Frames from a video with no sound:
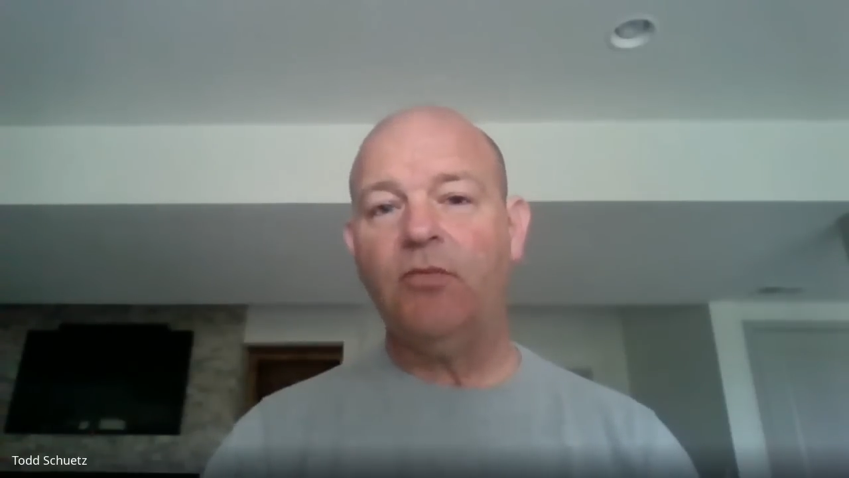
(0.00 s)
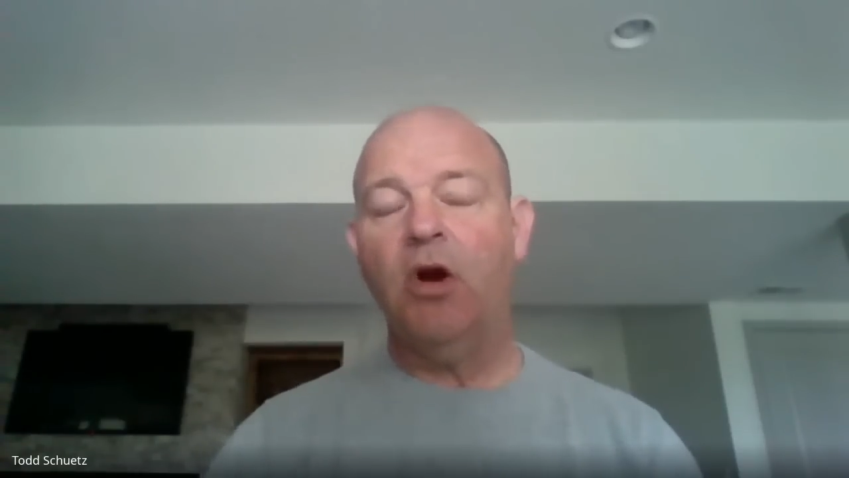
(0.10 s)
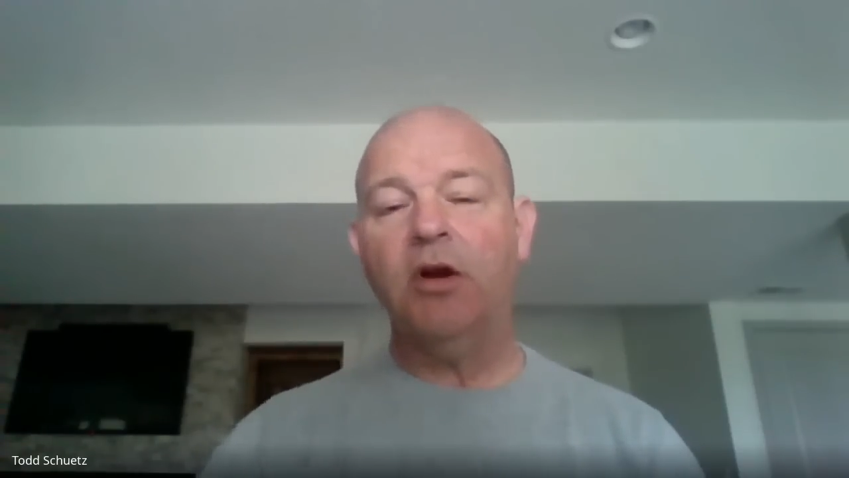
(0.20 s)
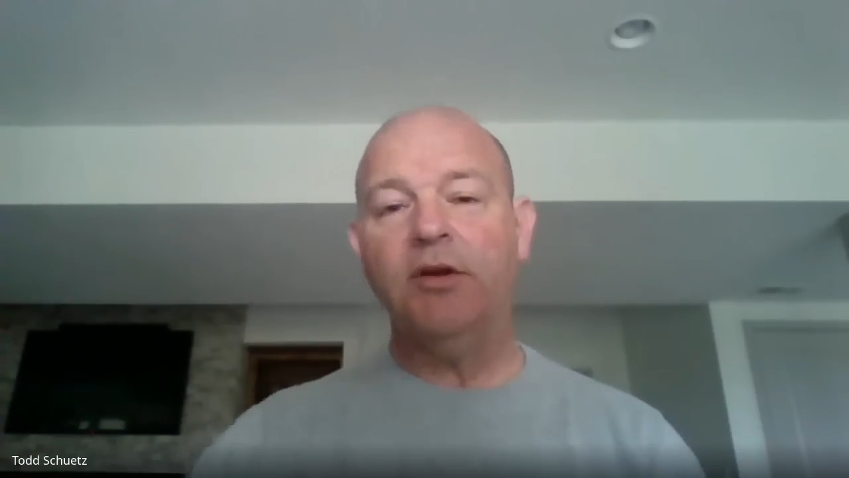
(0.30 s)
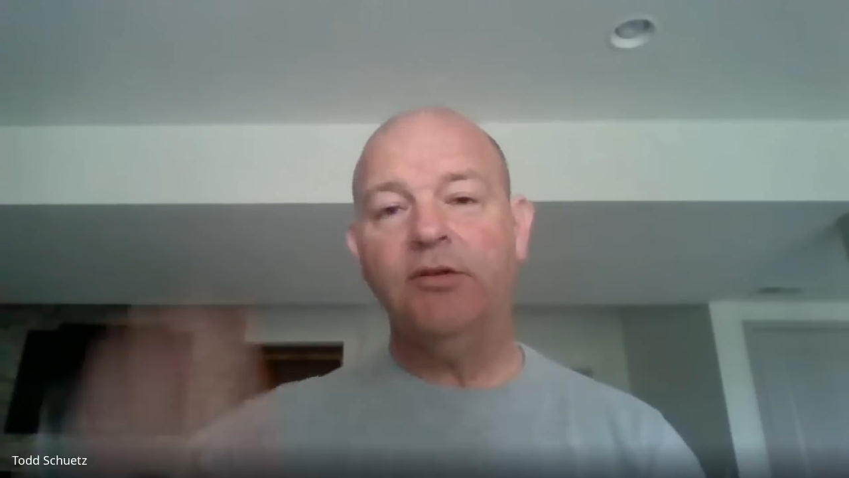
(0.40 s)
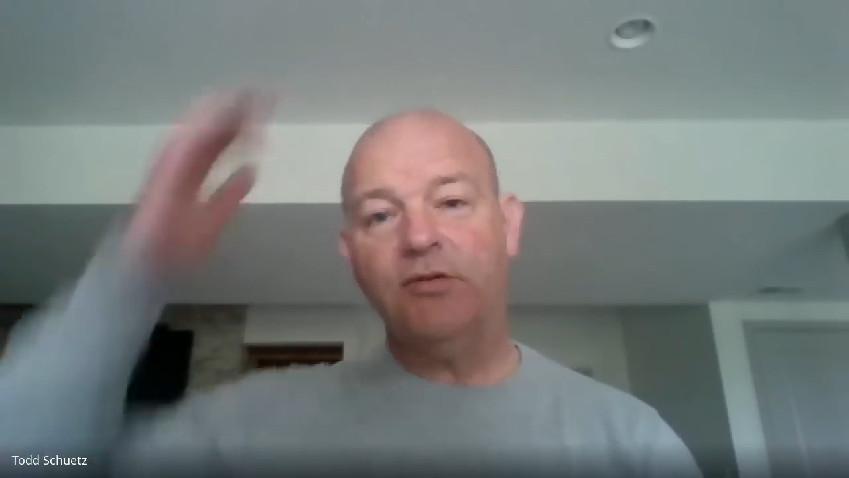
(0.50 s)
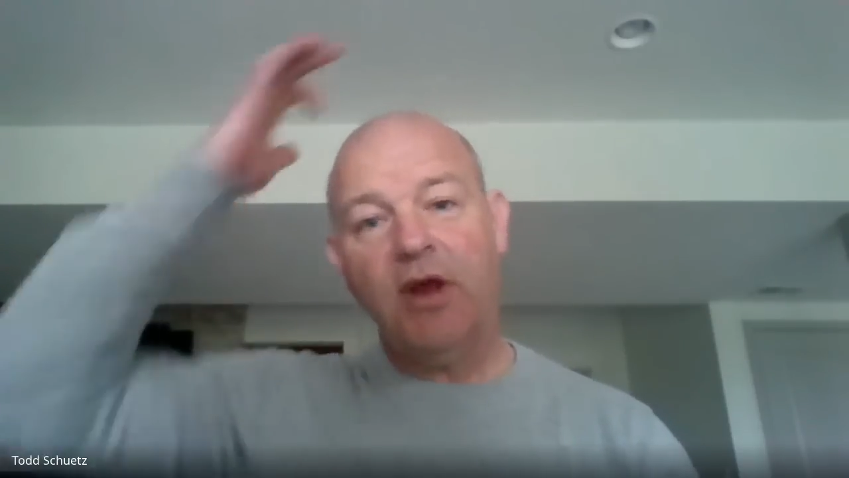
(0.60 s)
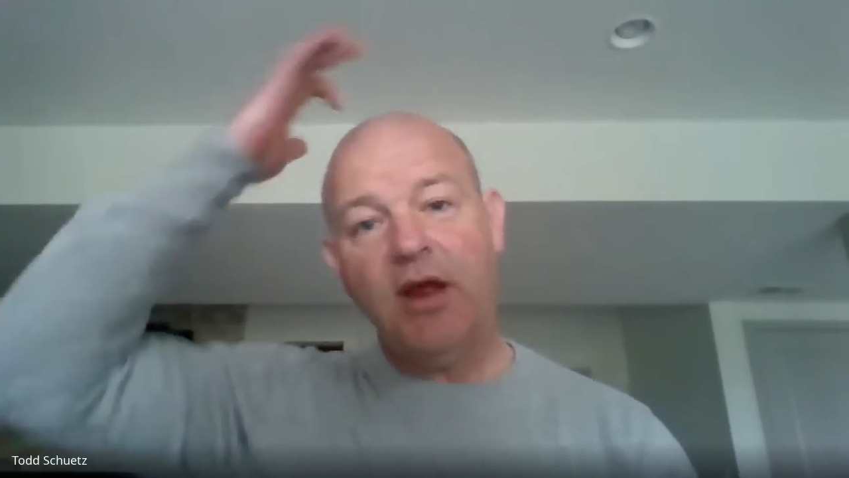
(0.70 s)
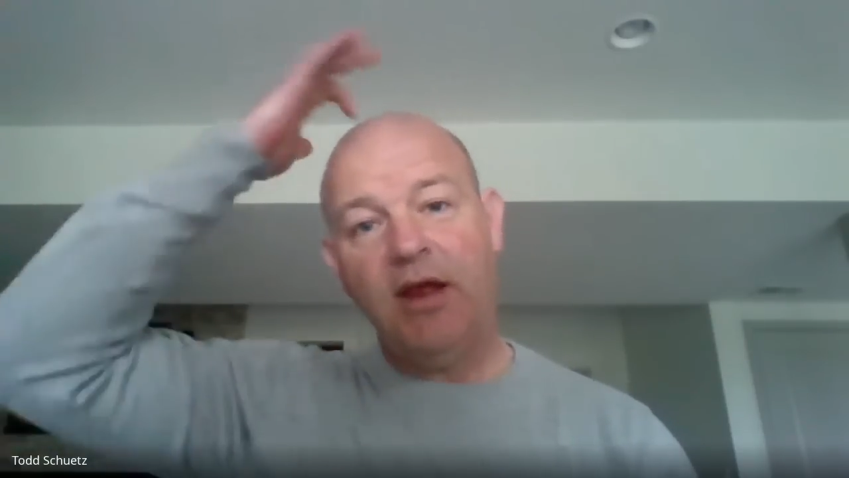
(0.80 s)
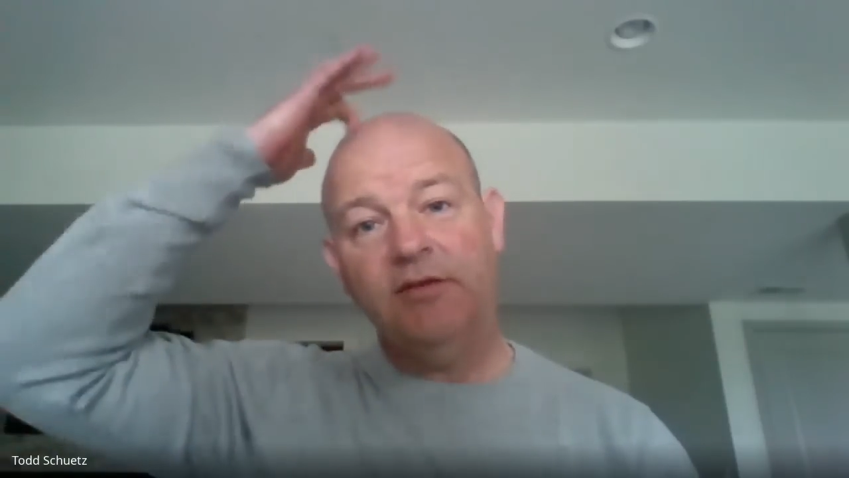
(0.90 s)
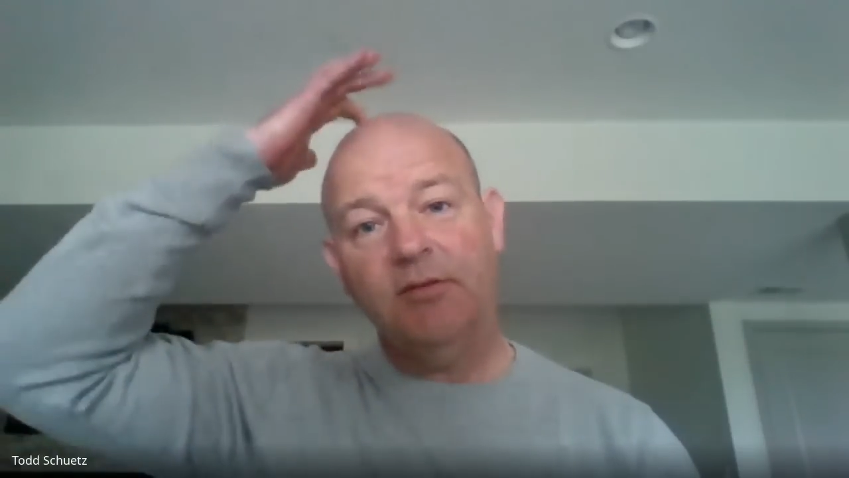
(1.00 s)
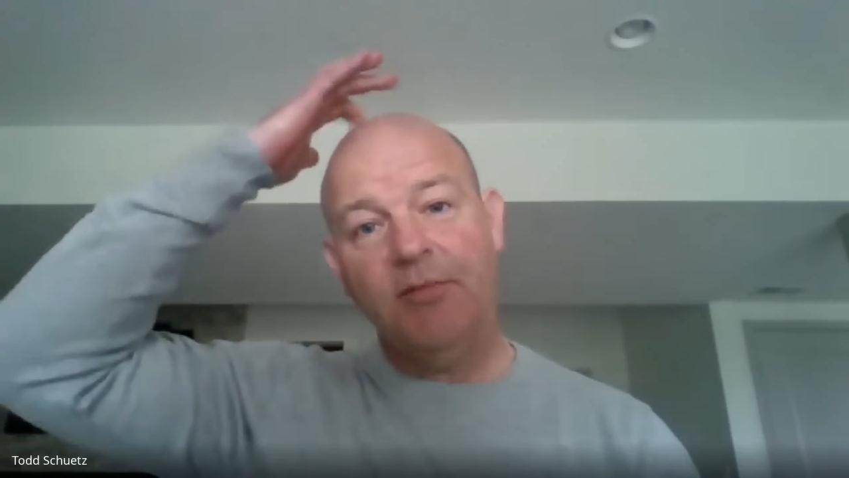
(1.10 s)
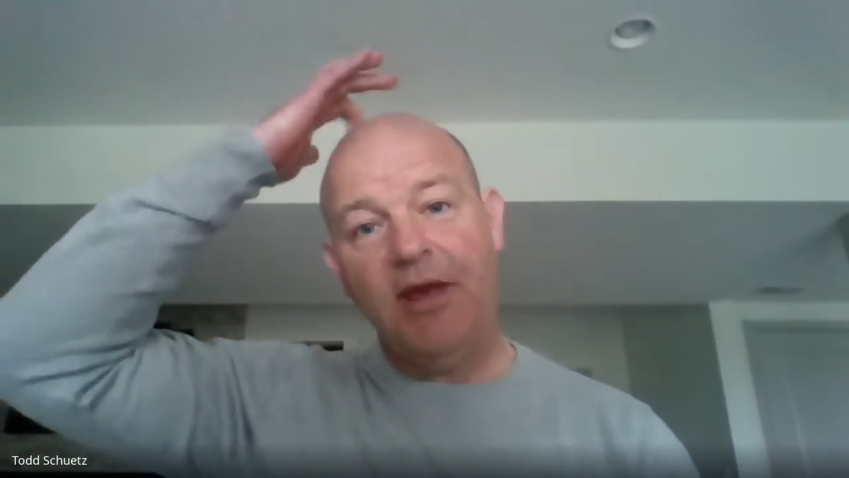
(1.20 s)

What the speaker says: our constraints in